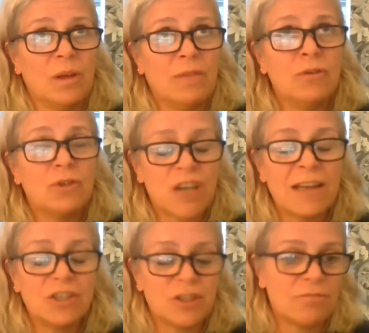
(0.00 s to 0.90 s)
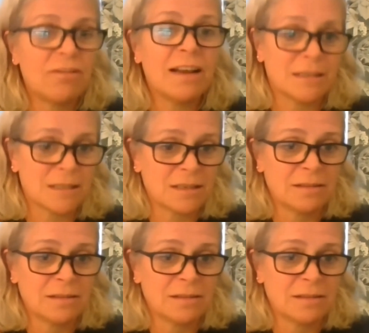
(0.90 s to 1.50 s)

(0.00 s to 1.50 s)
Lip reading: the risk,